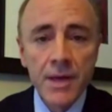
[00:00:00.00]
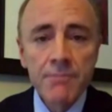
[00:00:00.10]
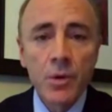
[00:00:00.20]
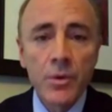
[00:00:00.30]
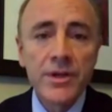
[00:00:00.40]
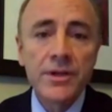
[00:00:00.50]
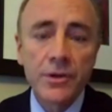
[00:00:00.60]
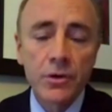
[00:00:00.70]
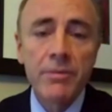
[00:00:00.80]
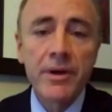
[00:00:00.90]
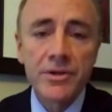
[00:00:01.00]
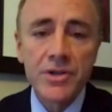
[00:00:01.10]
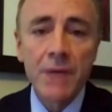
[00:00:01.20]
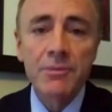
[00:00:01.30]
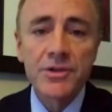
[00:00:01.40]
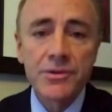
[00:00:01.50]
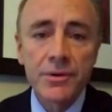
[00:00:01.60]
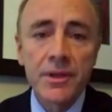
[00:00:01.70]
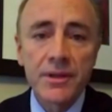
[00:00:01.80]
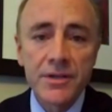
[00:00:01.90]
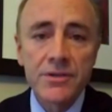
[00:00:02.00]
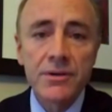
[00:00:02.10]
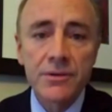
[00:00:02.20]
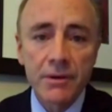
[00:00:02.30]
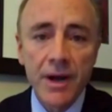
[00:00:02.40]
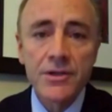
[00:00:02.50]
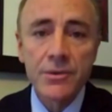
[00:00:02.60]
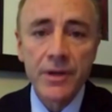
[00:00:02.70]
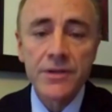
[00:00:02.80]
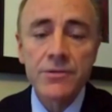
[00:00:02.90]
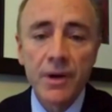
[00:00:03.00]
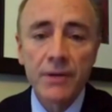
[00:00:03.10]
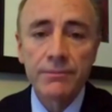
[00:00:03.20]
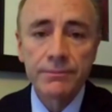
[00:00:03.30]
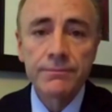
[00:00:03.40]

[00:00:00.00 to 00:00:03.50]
but we need to do a better job ensuring that these students graduate as well.